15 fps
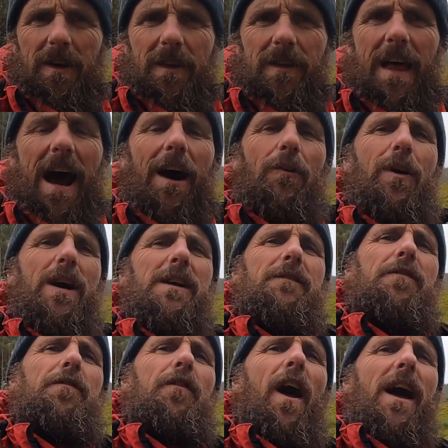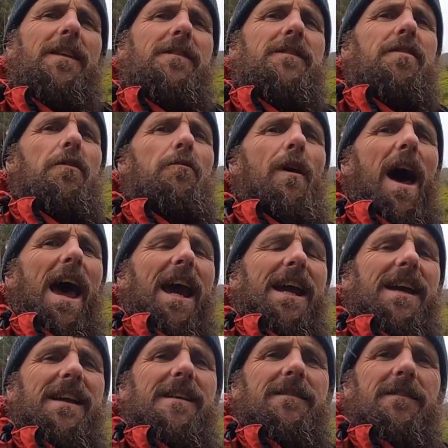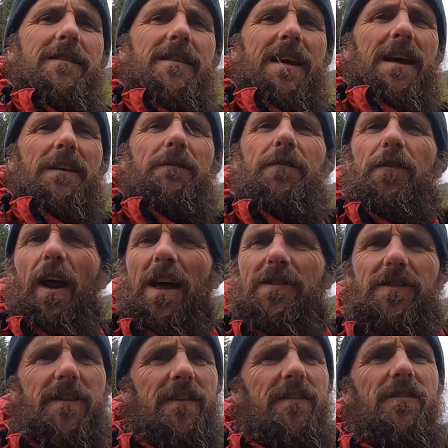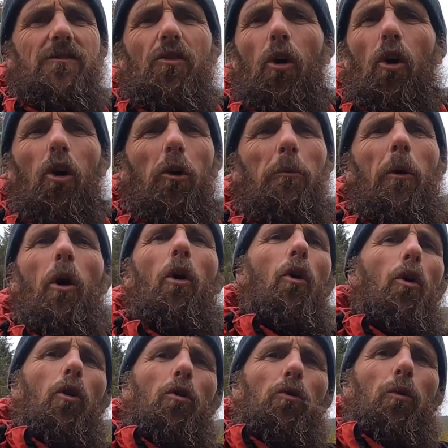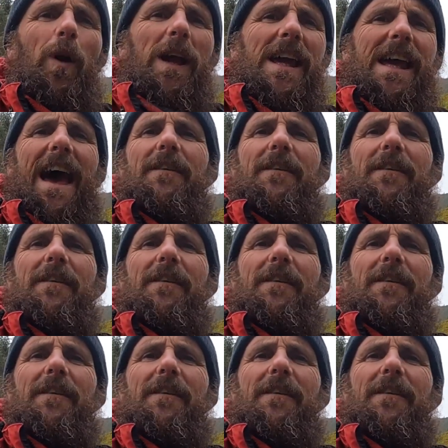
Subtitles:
Now it had threatened to rain, it had threatened to storm all week.